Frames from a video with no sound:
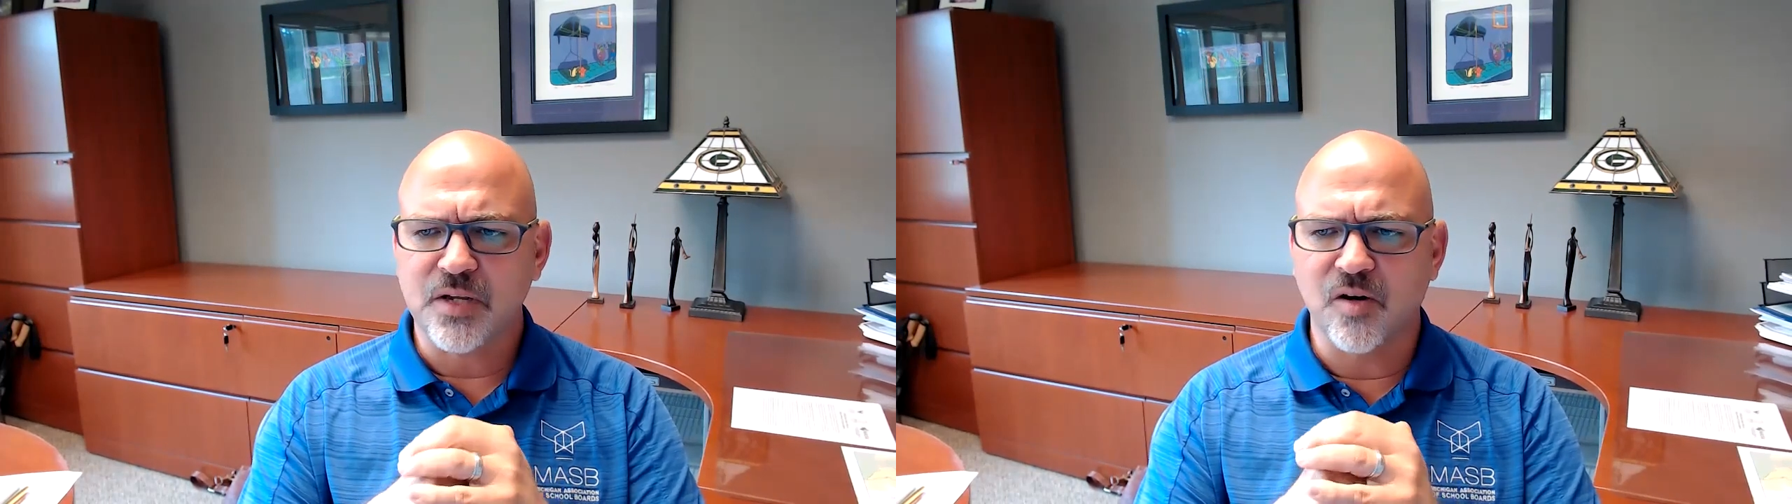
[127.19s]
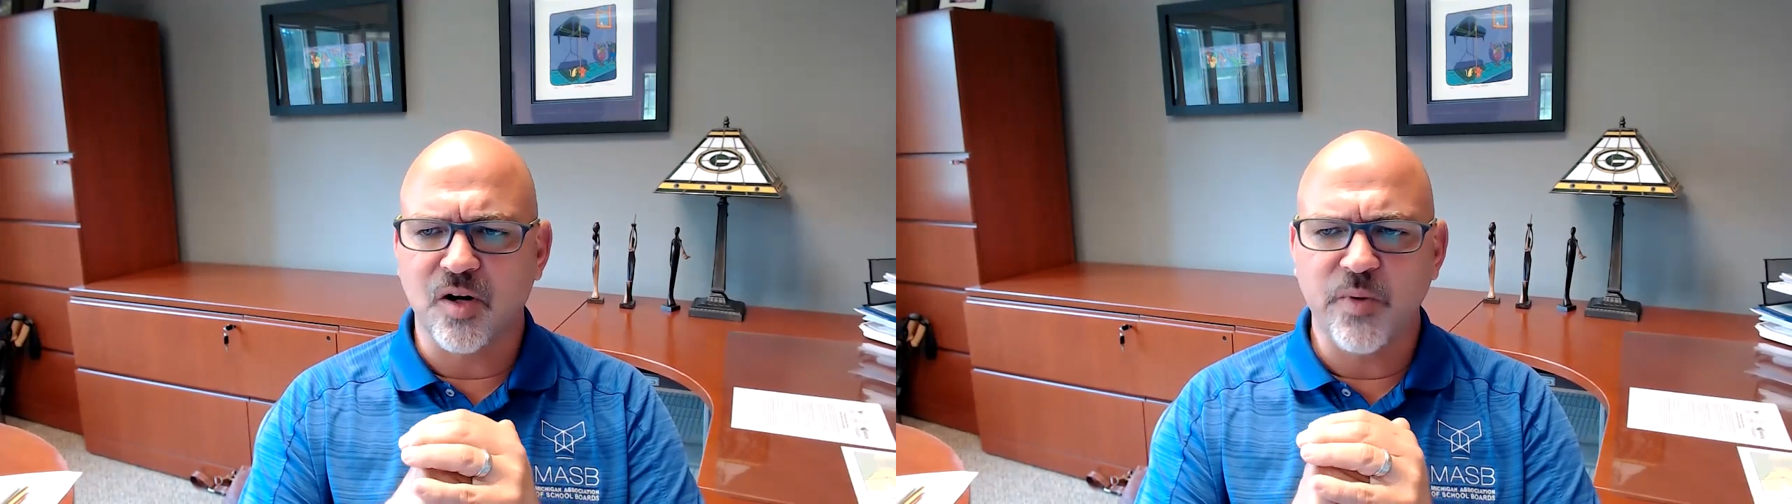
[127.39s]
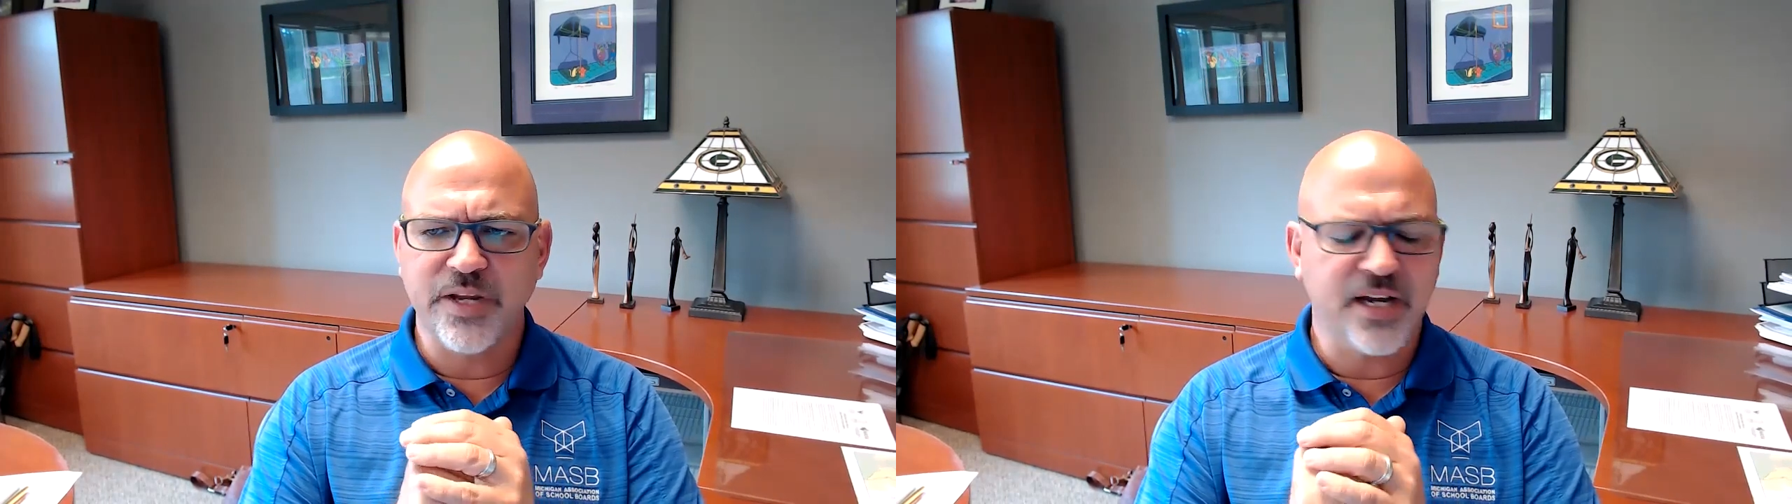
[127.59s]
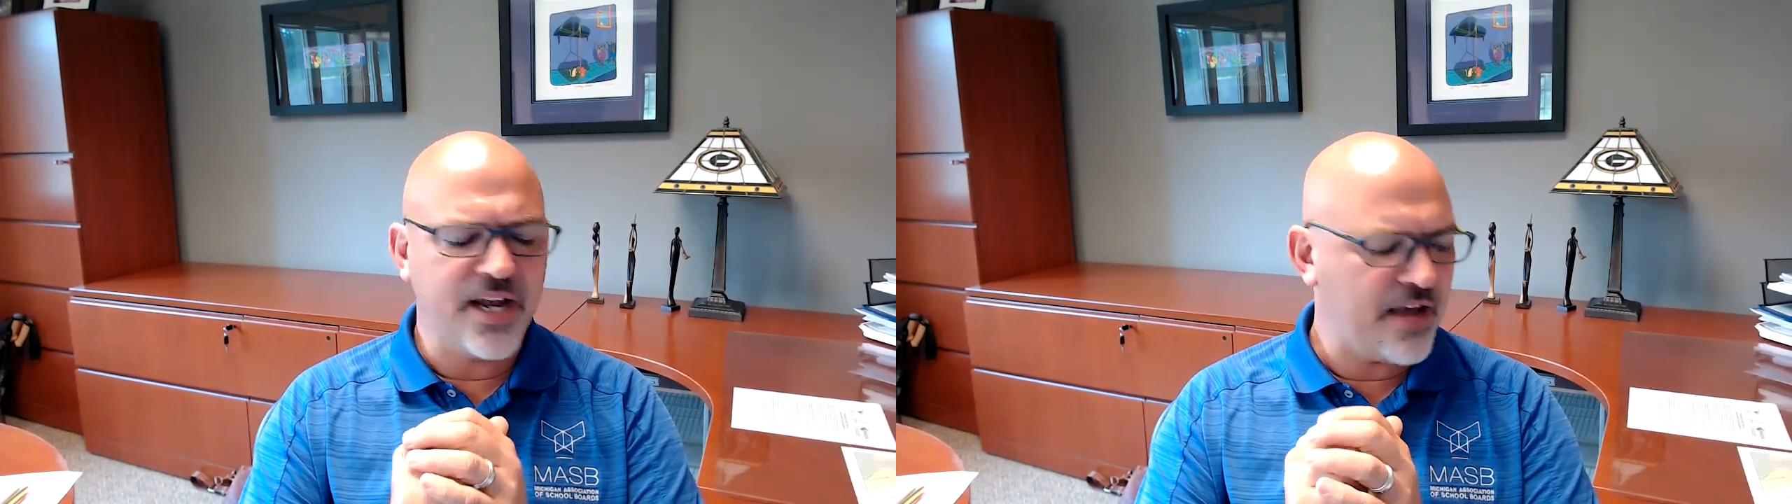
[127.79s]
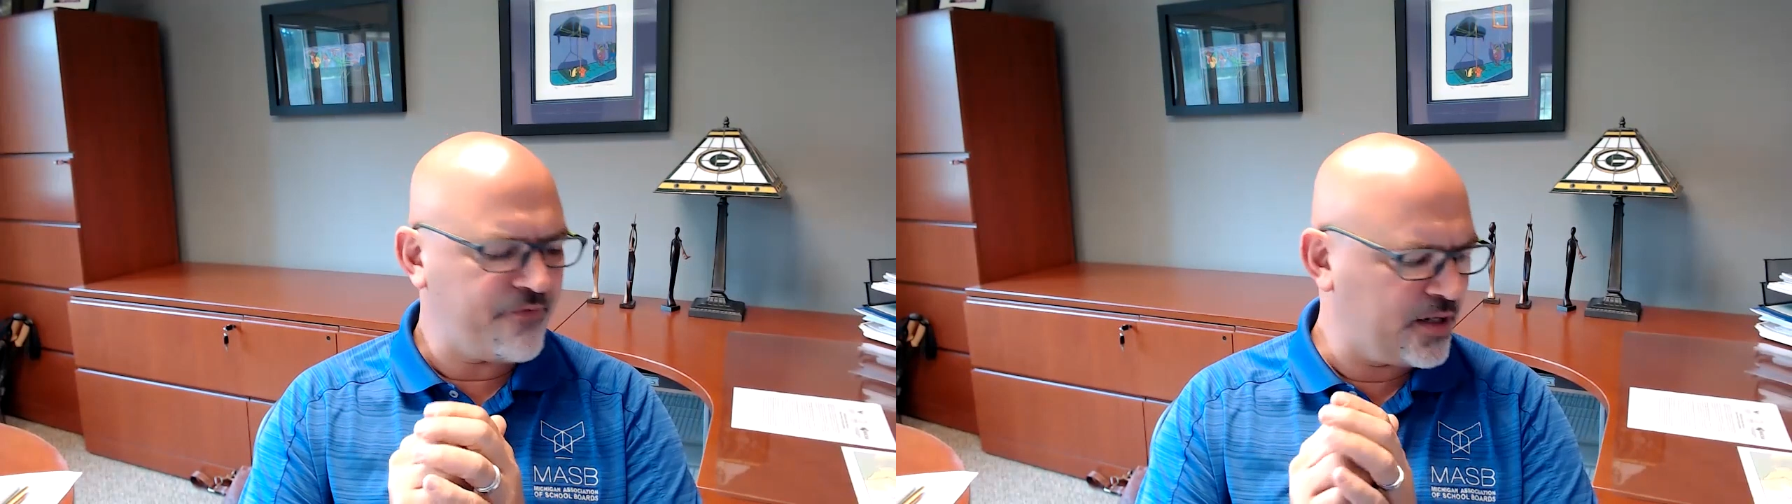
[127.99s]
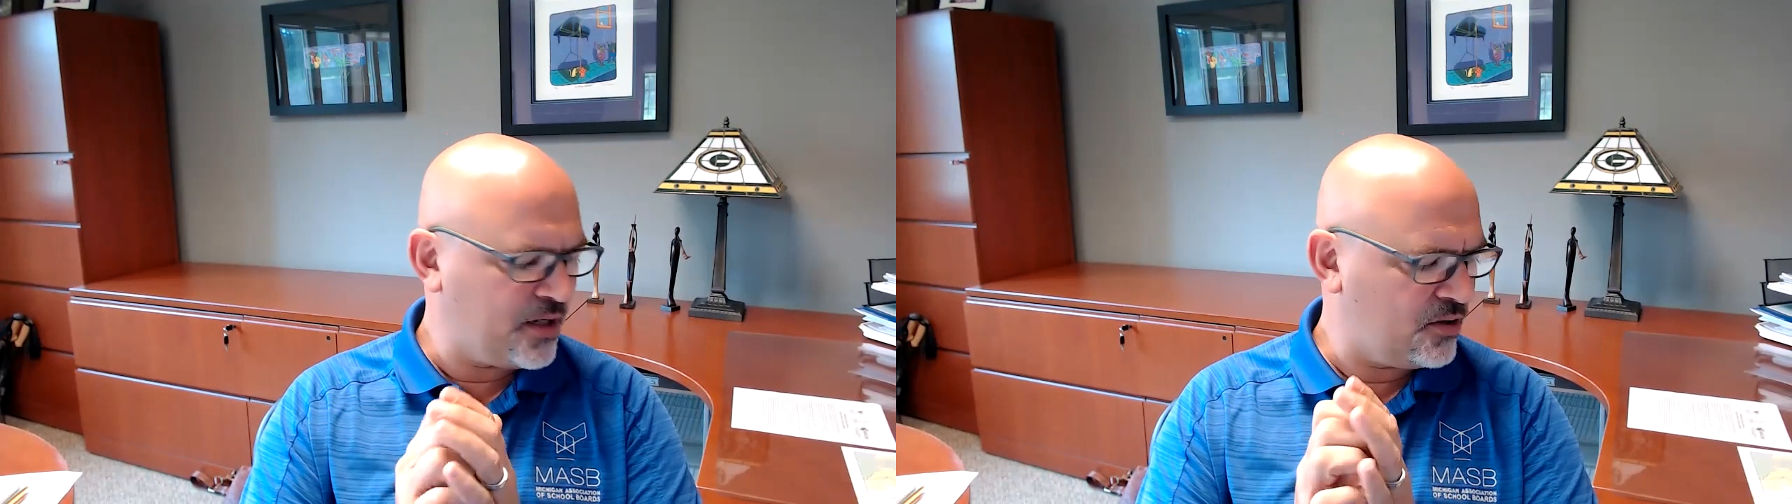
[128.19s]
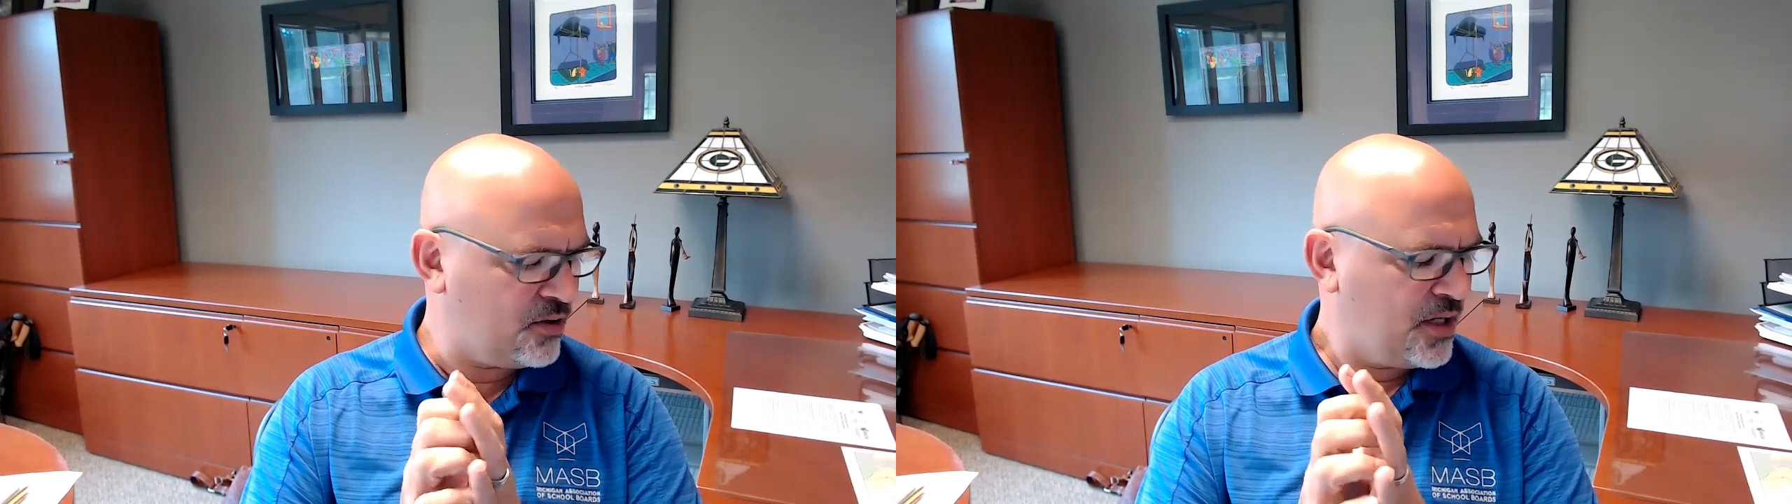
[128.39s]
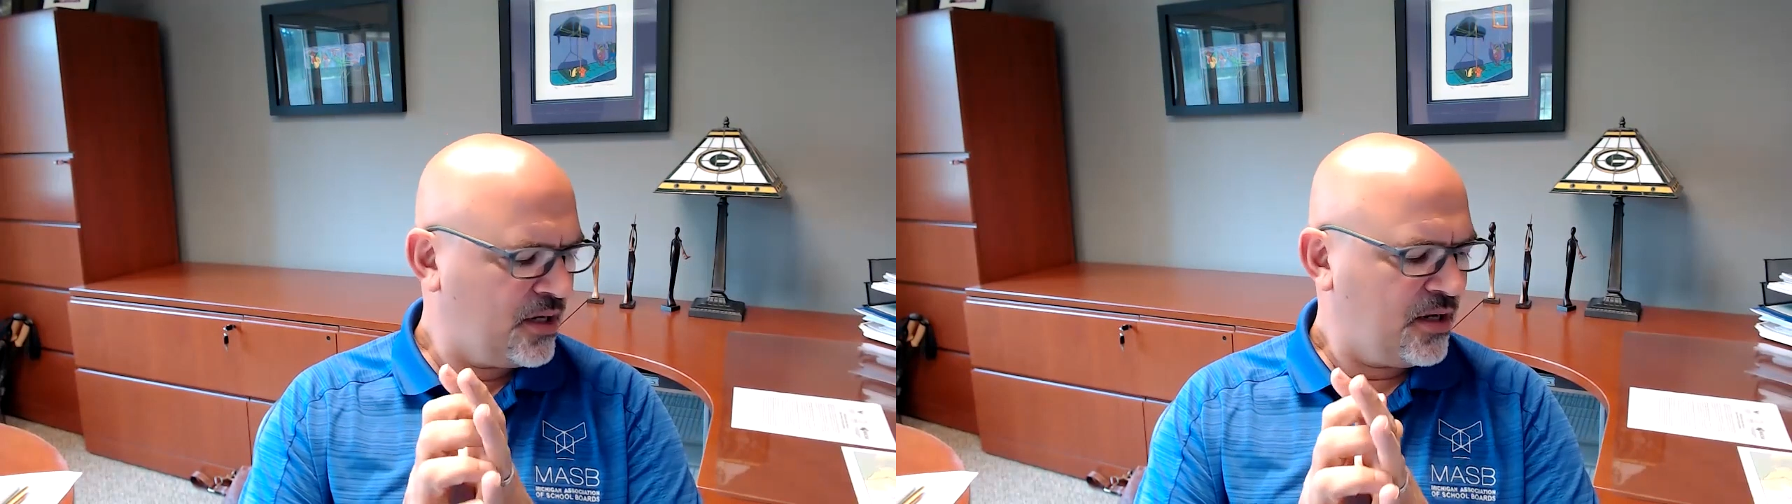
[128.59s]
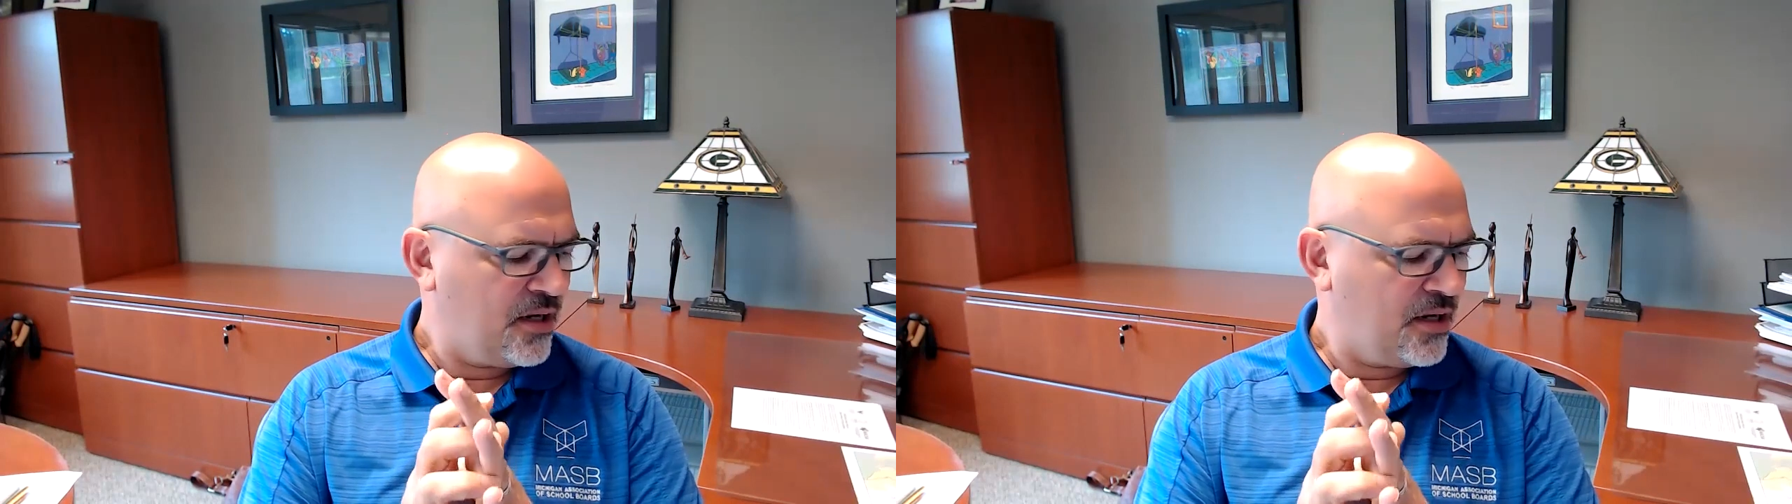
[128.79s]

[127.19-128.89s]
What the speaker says: or a week and a half ago,